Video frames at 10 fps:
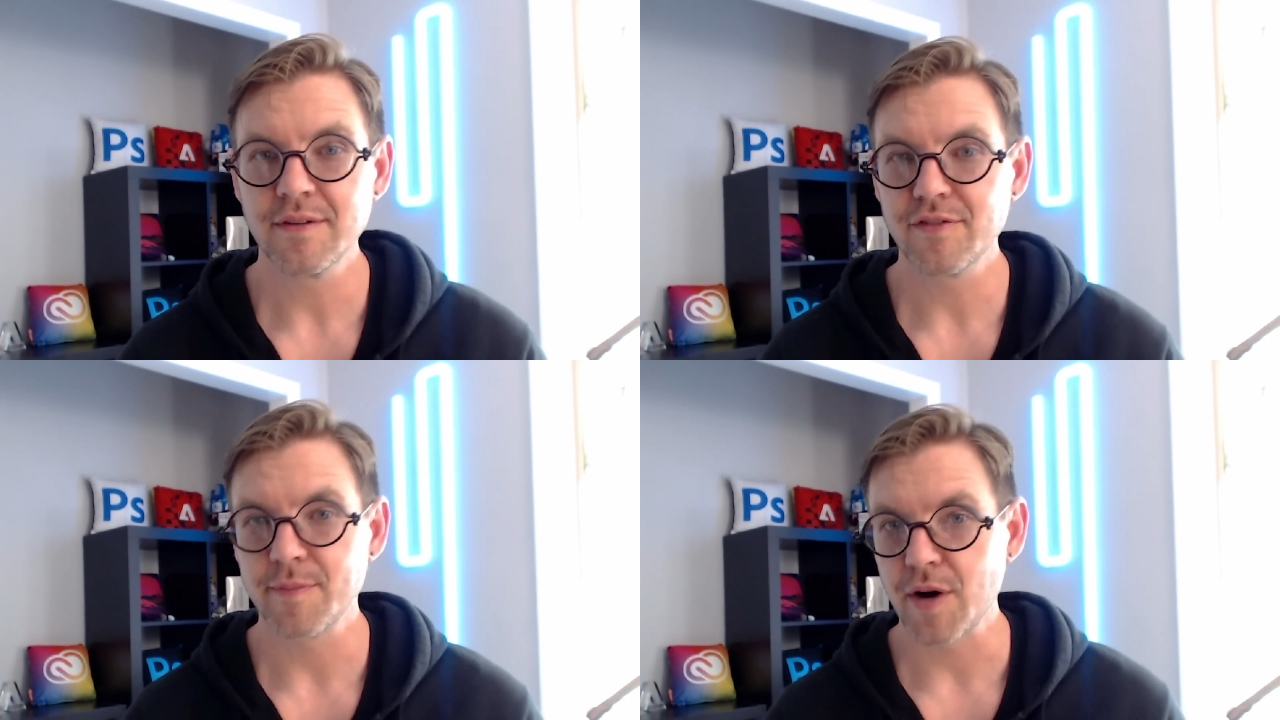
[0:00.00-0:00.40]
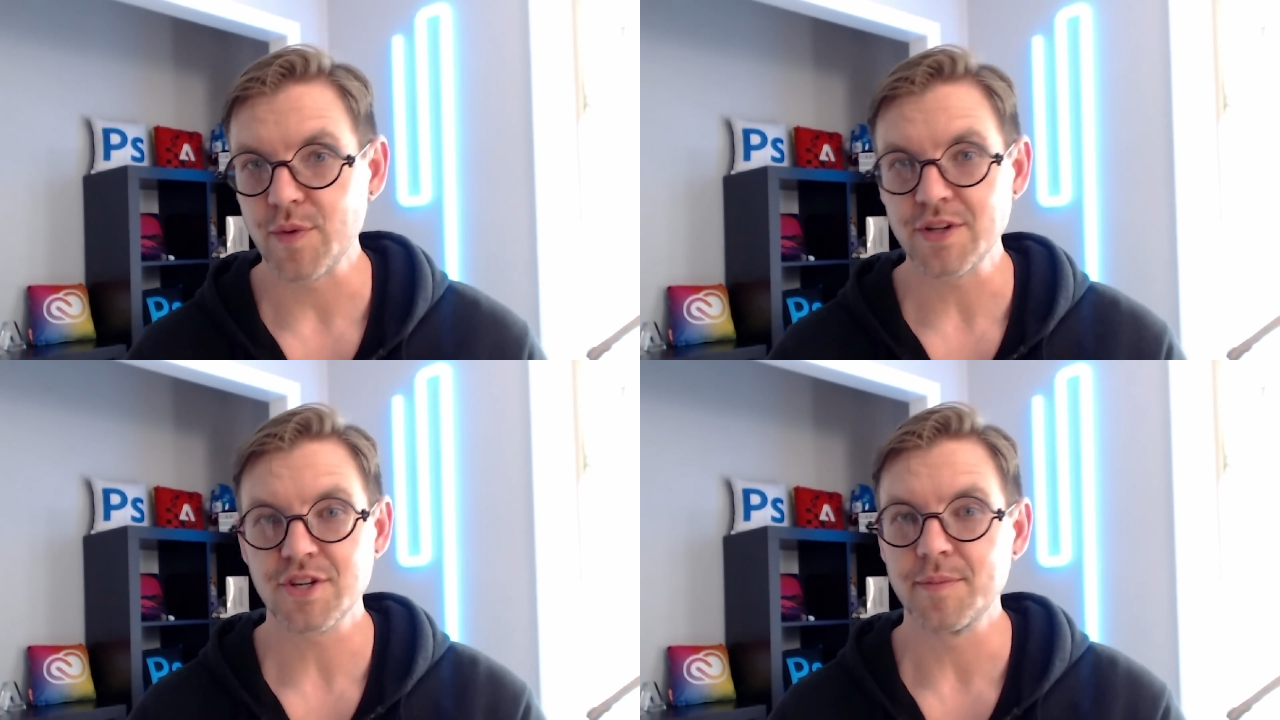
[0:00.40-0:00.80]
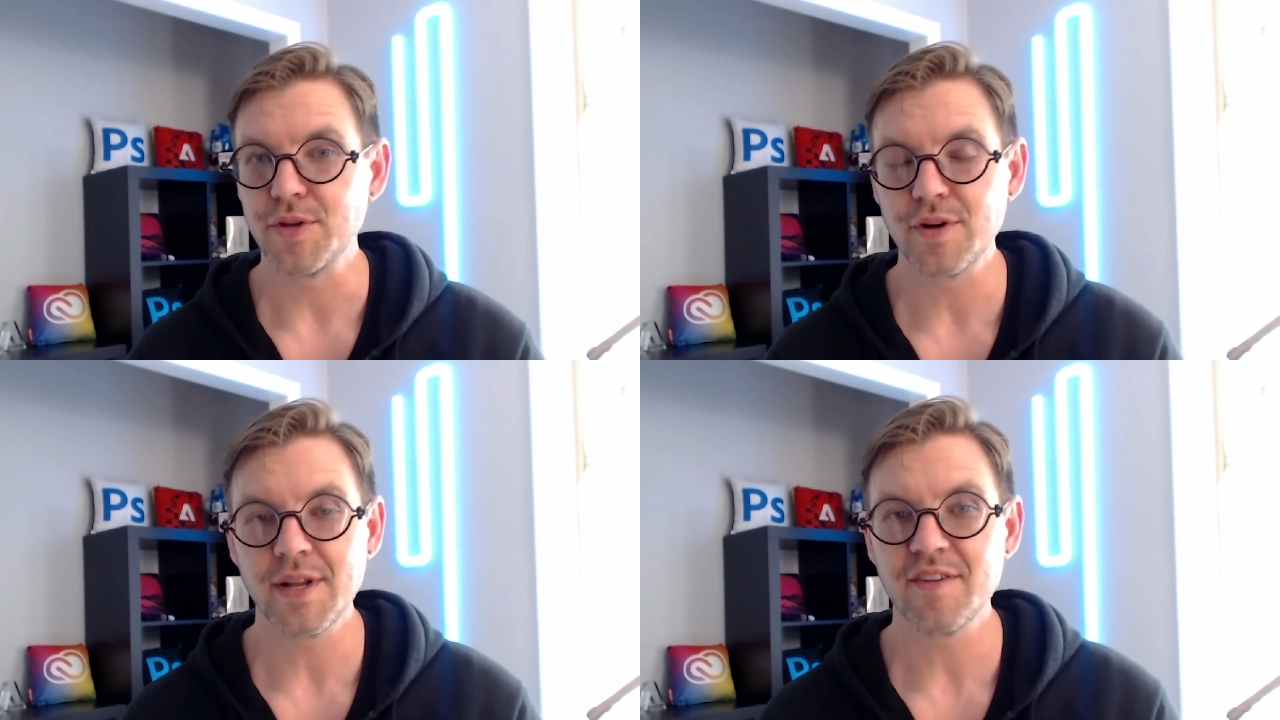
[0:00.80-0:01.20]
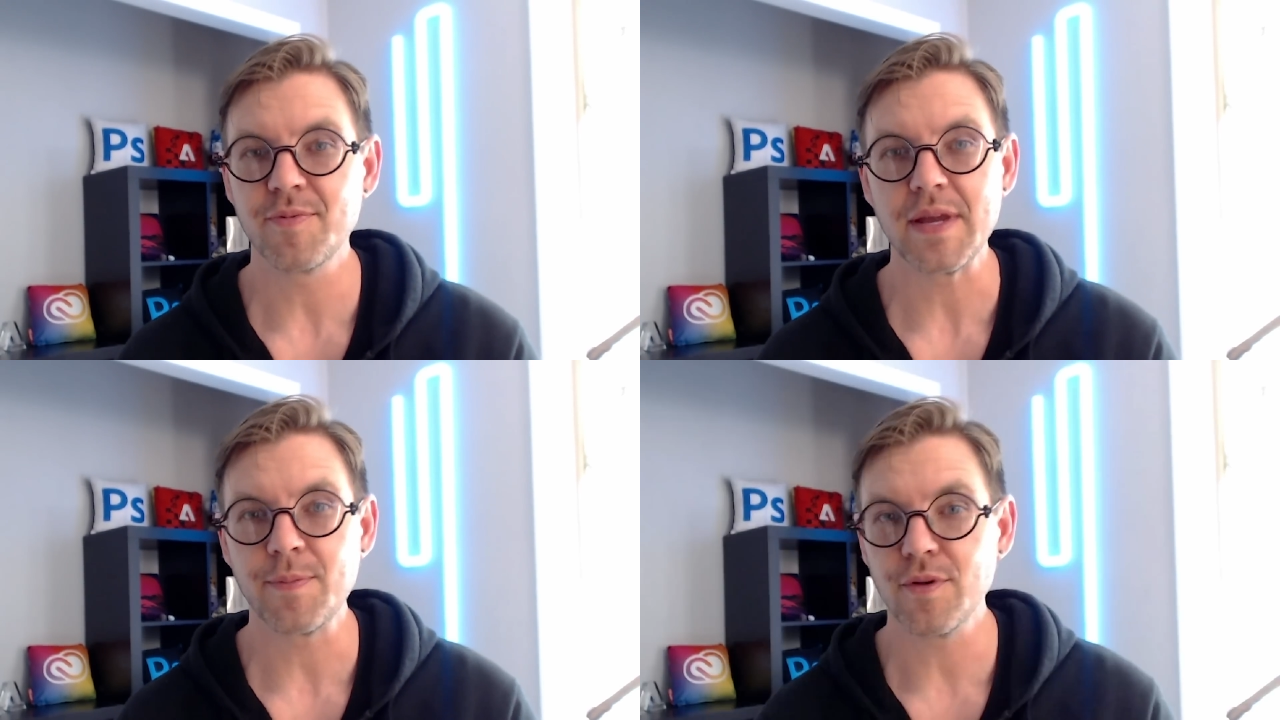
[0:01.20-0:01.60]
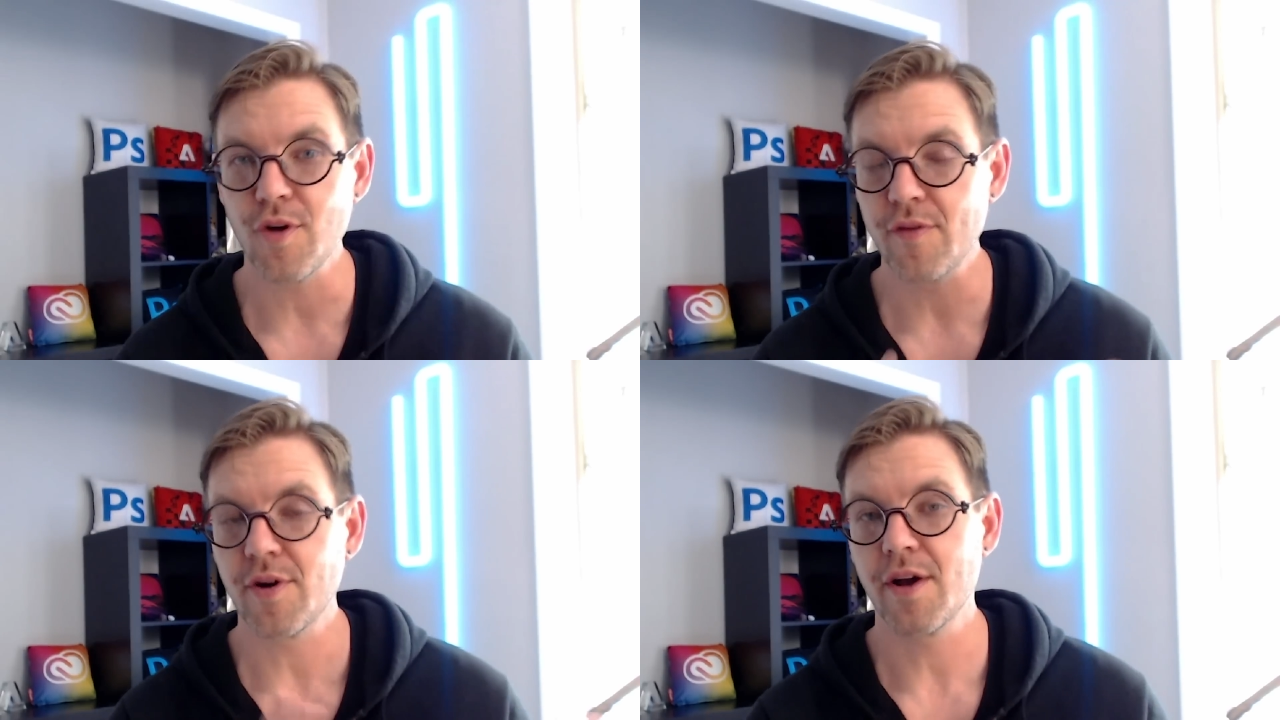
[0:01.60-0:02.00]
from our rich community of people
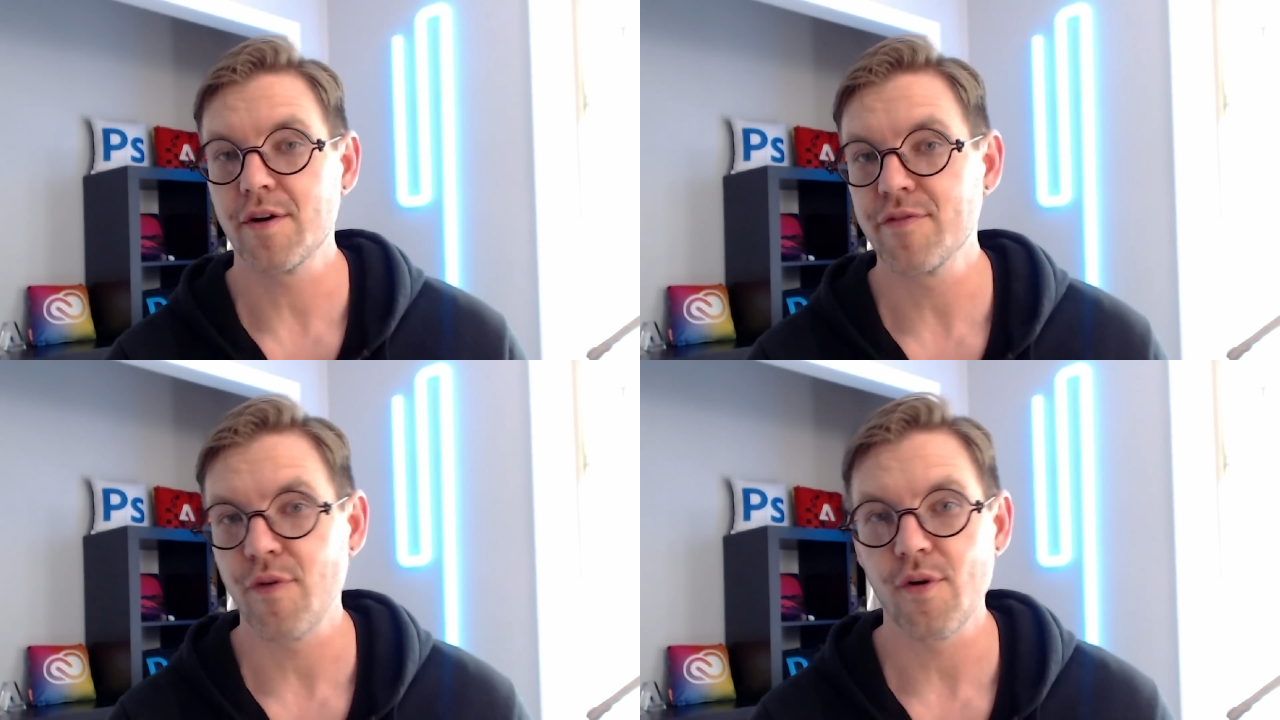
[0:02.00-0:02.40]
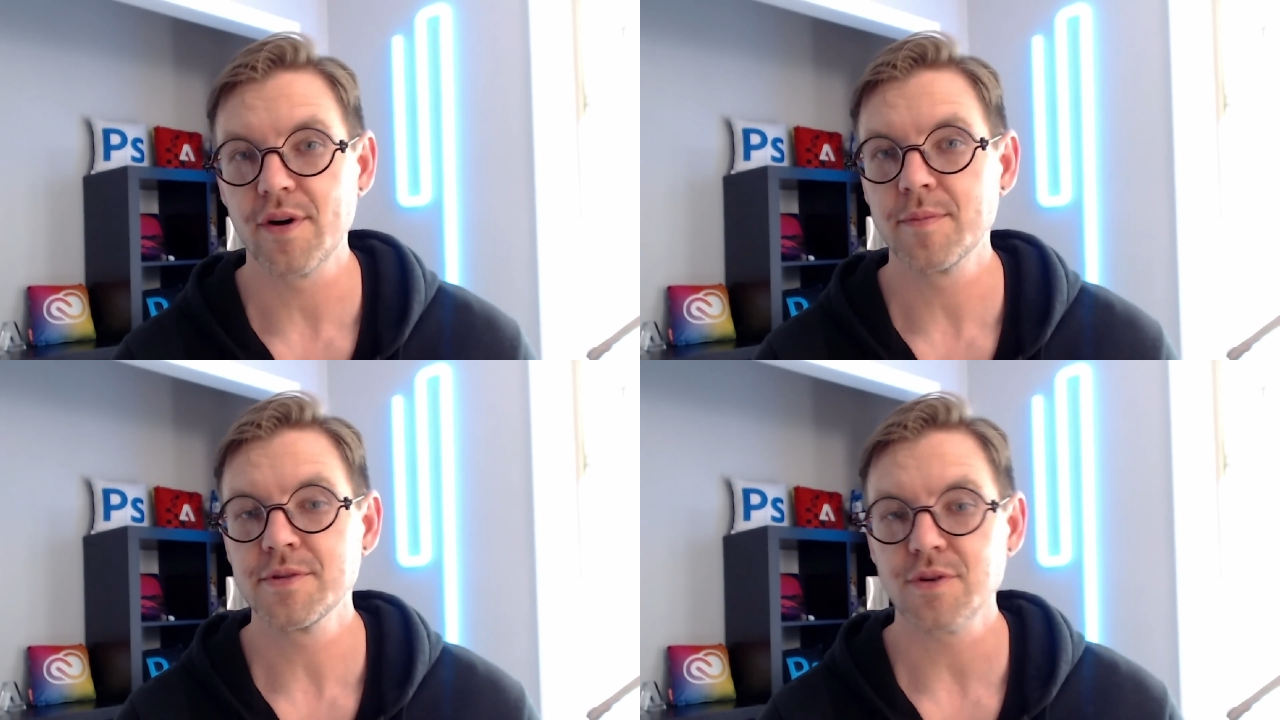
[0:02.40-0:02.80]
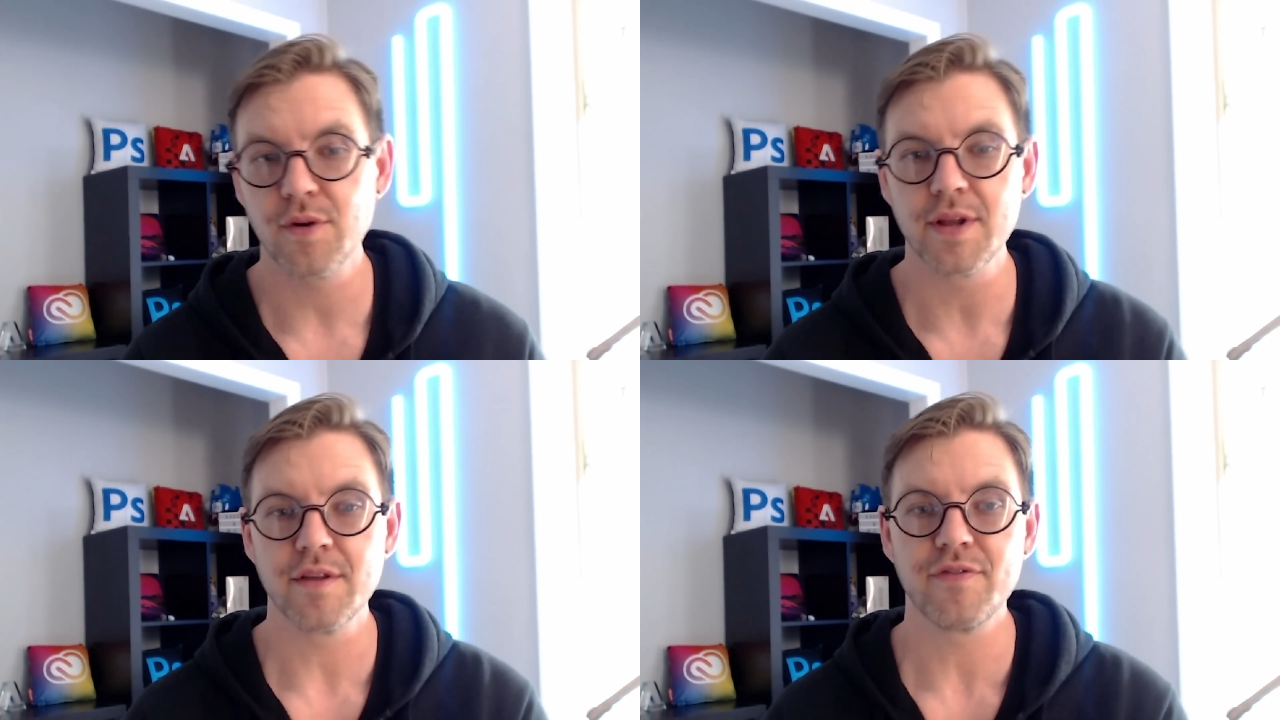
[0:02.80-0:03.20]
over on our forums or in the